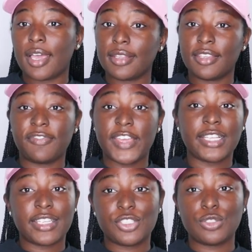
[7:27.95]
the
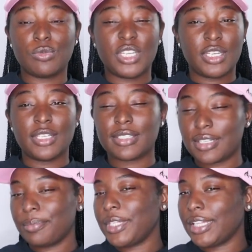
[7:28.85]
fact that you did
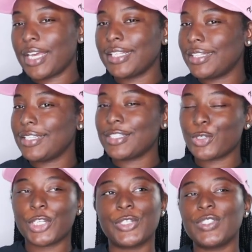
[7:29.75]
something like this
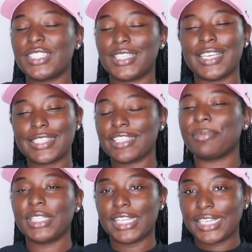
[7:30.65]
or you said
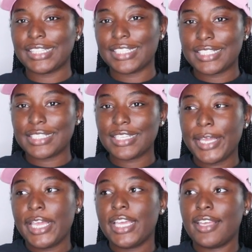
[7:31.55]
something like this,
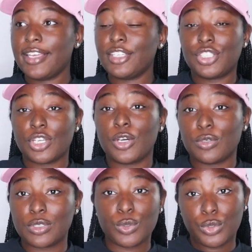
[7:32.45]
it
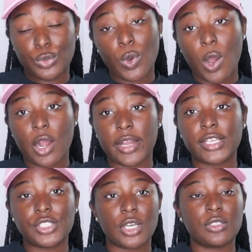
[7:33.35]
shows who you are.
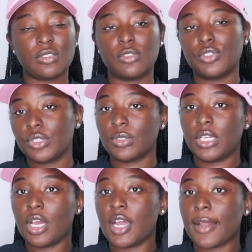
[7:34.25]
It shows who you
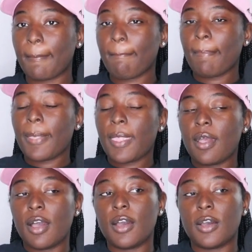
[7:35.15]
truly are.
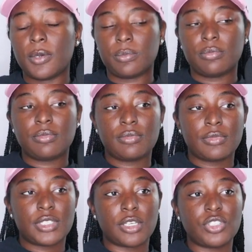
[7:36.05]
Um,
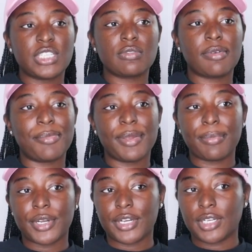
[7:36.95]
so just
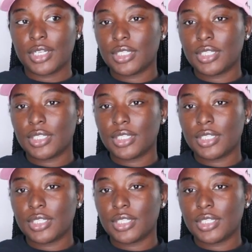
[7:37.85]
remember,